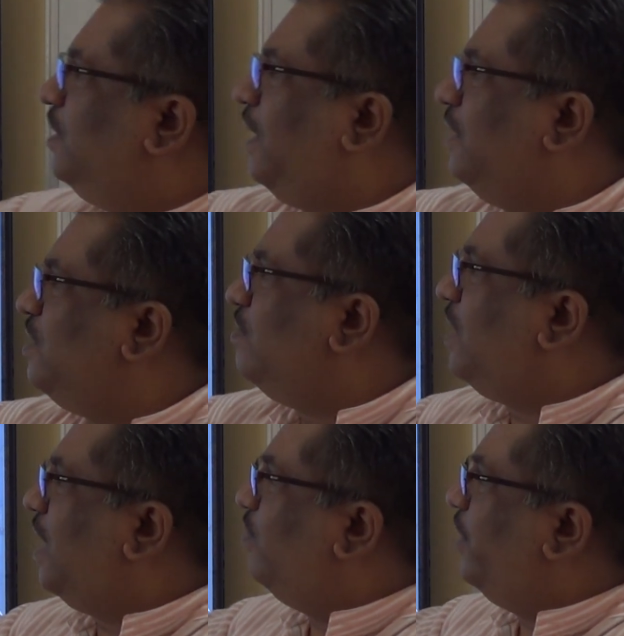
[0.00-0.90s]
Calcium
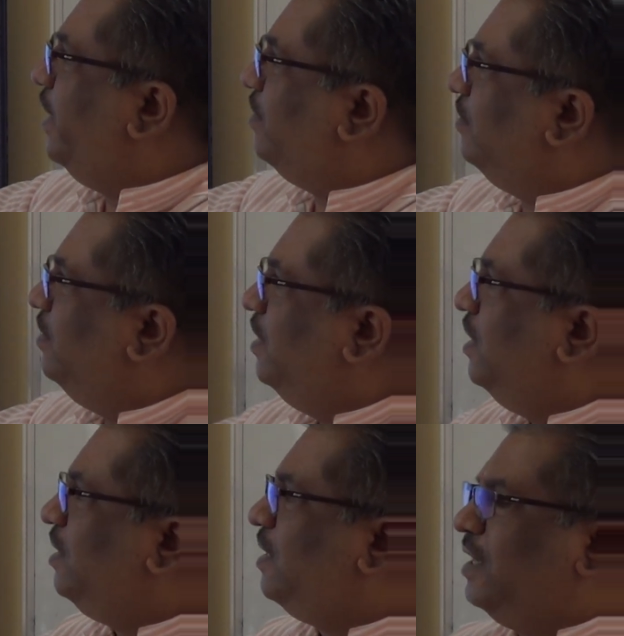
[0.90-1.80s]
carbonate.
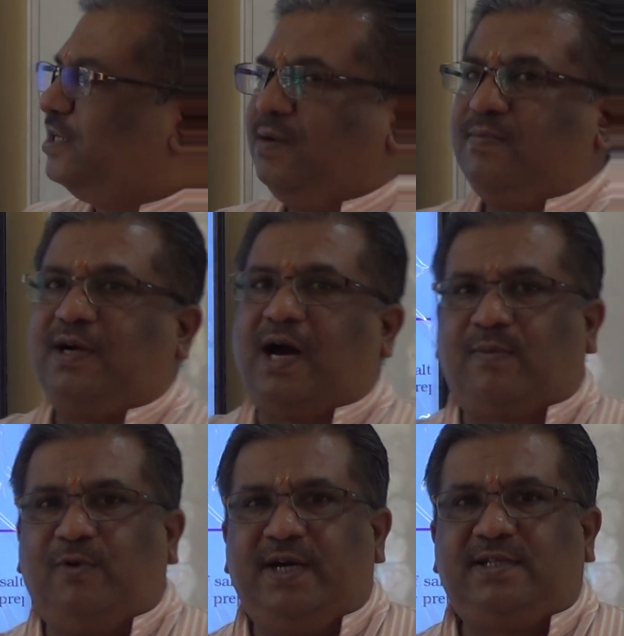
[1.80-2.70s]
Calcium
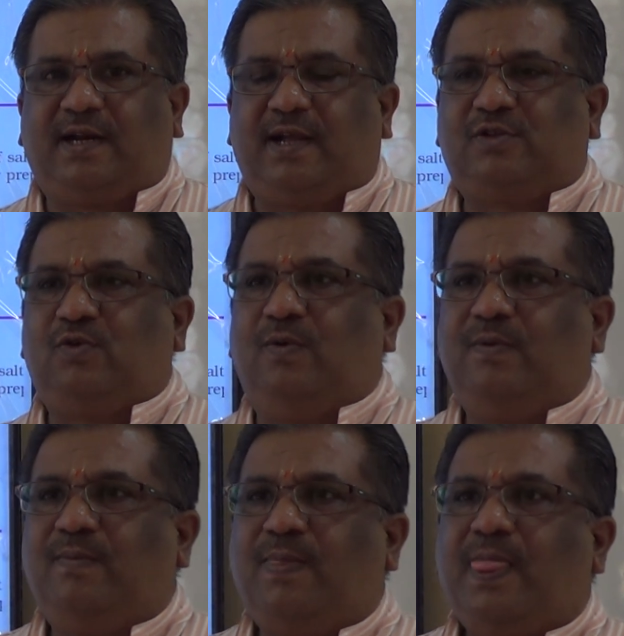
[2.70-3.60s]
carbonates are also
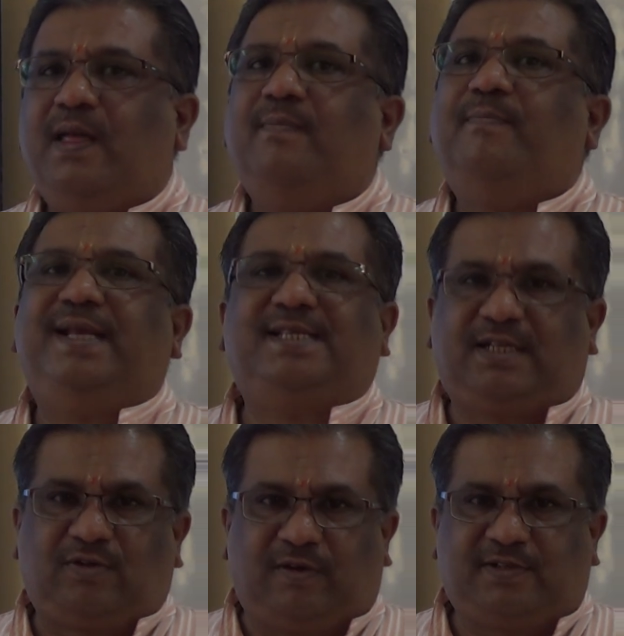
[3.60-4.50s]
basic
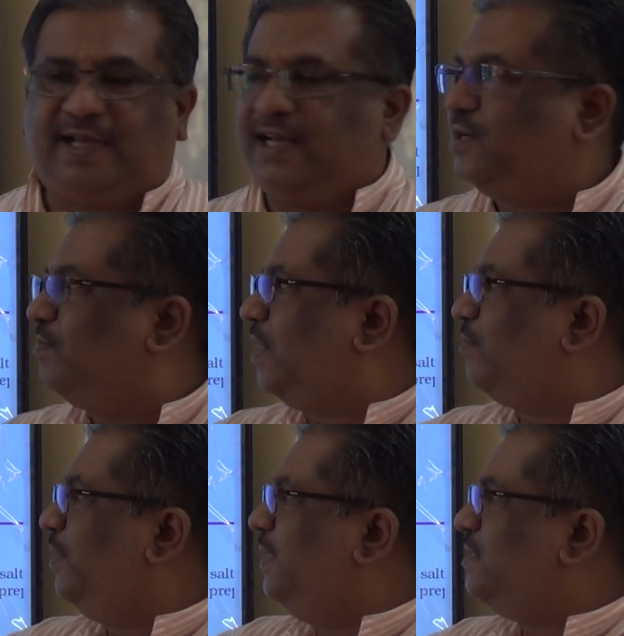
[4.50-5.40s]
salts. Calcium
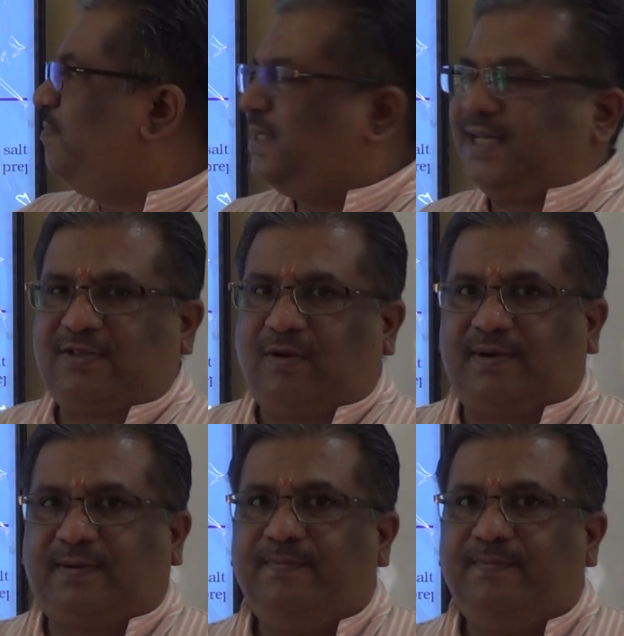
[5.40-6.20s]
carbonate is a basic salt.